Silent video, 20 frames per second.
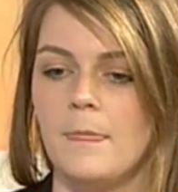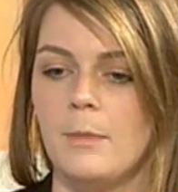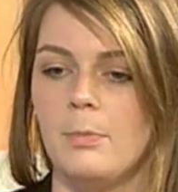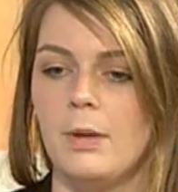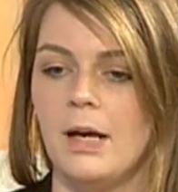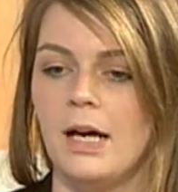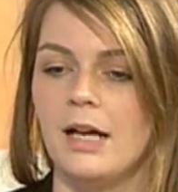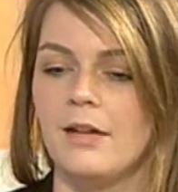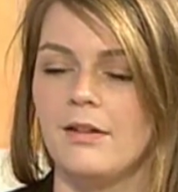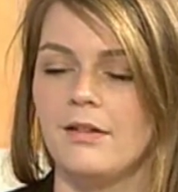
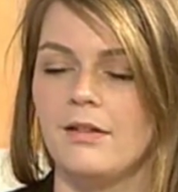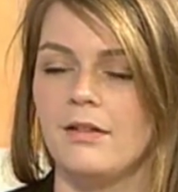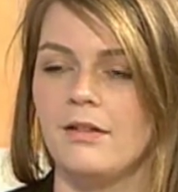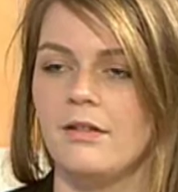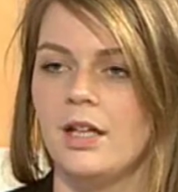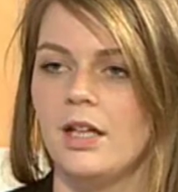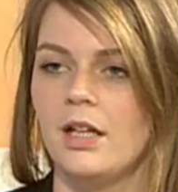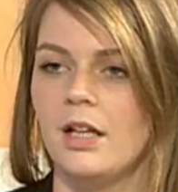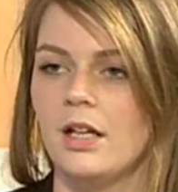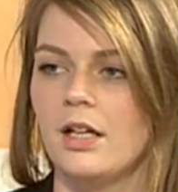But other than
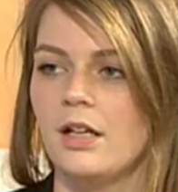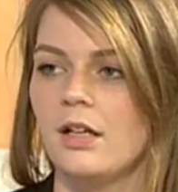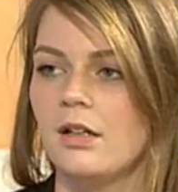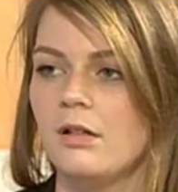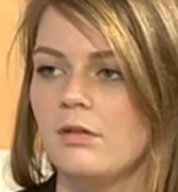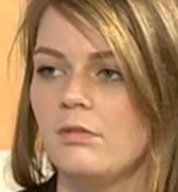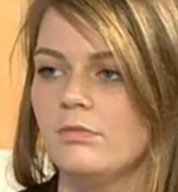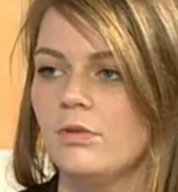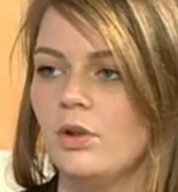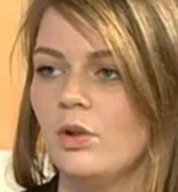that, I kind
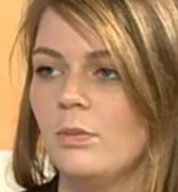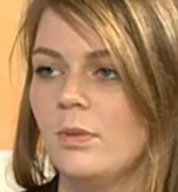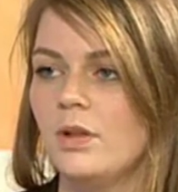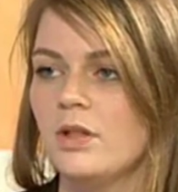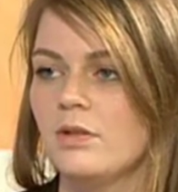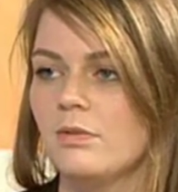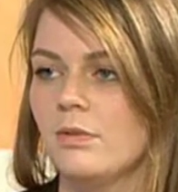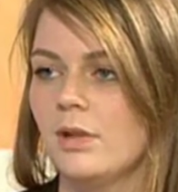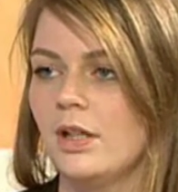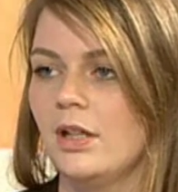of
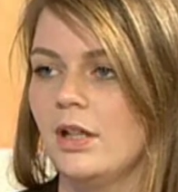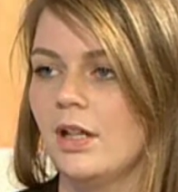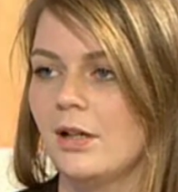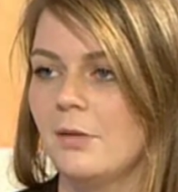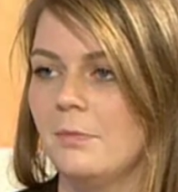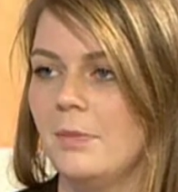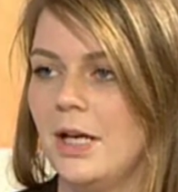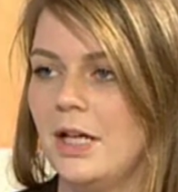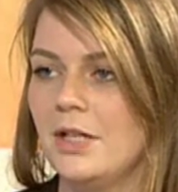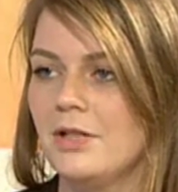almost wear it like a
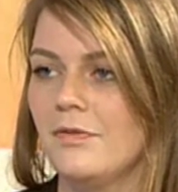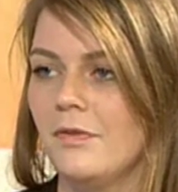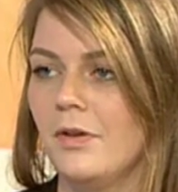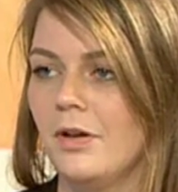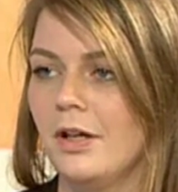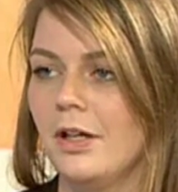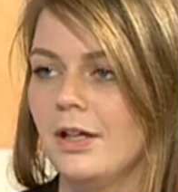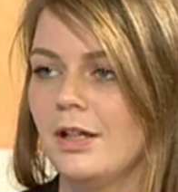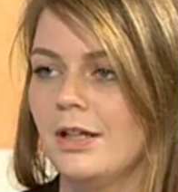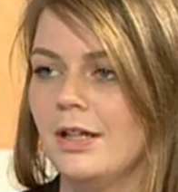badge of
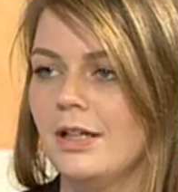honour.